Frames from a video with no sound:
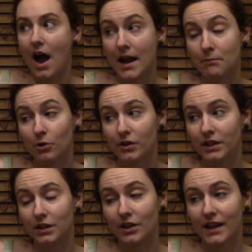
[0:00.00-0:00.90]
I am
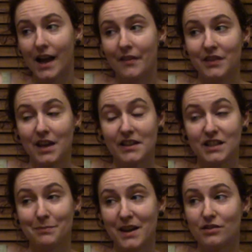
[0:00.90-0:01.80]
currently looking at the
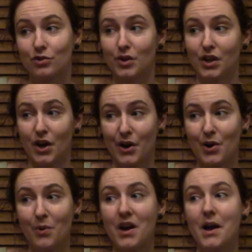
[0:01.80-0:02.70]
Espace
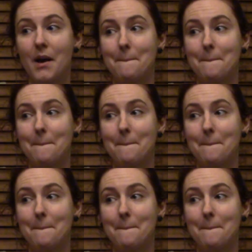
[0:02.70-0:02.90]
Tricot